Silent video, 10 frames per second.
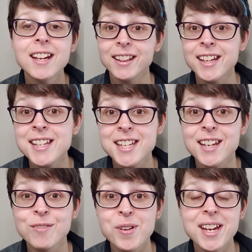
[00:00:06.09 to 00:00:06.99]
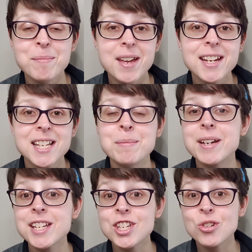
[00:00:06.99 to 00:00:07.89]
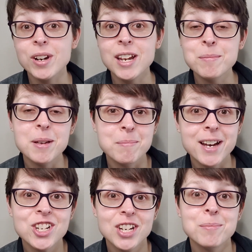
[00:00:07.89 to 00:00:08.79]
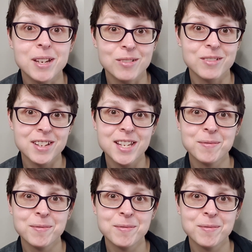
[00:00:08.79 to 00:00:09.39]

Let's see if we can make some extreme budget meals.